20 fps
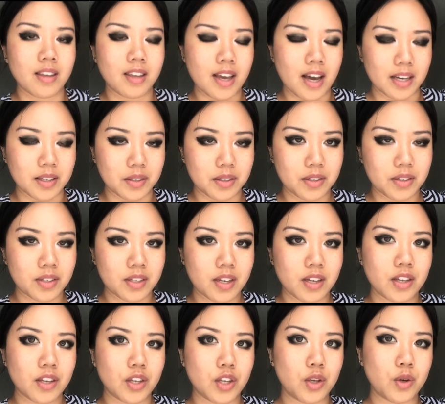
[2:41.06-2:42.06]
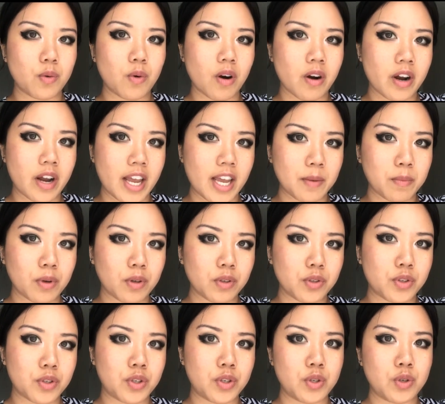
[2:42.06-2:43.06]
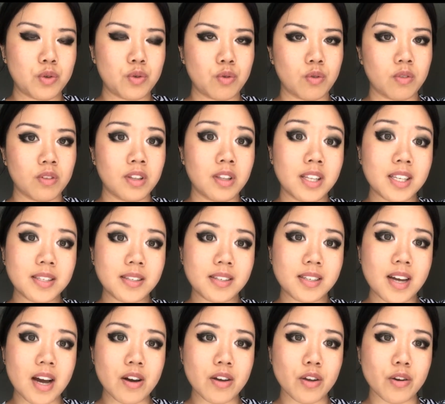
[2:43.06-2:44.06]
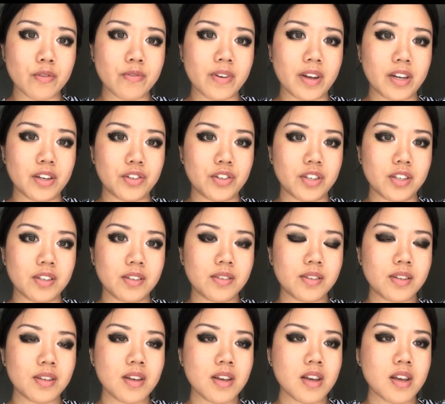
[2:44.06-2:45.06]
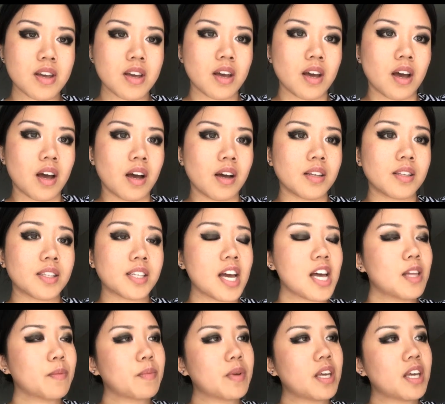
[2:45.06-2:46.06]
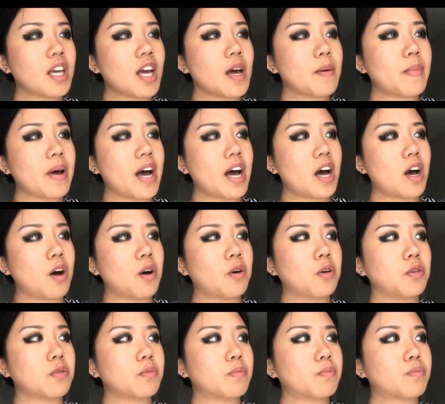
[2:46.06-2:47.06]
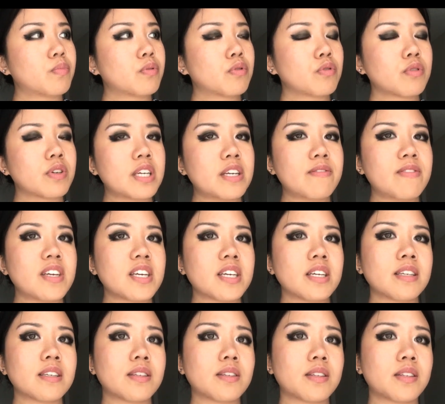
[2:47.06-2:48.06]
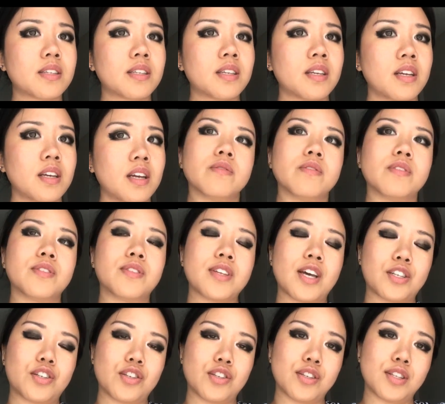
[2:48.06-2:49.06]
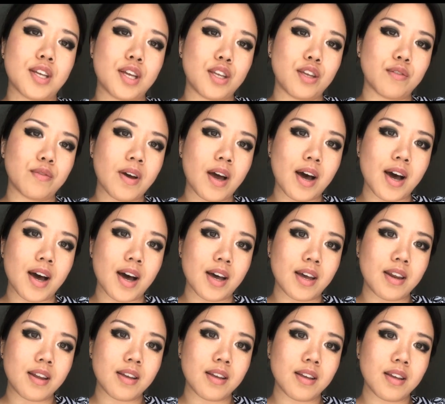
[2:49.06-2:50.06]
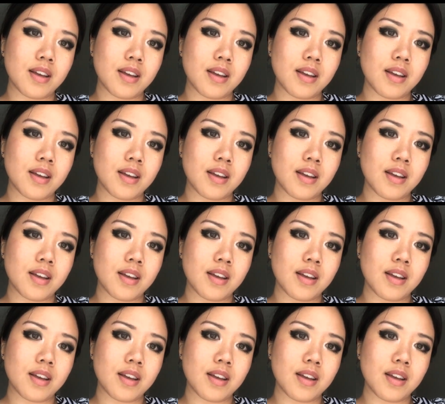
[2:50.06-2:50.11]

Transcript: Yes, you are able to list out your fetishes. Tell me about previous sessions that you've had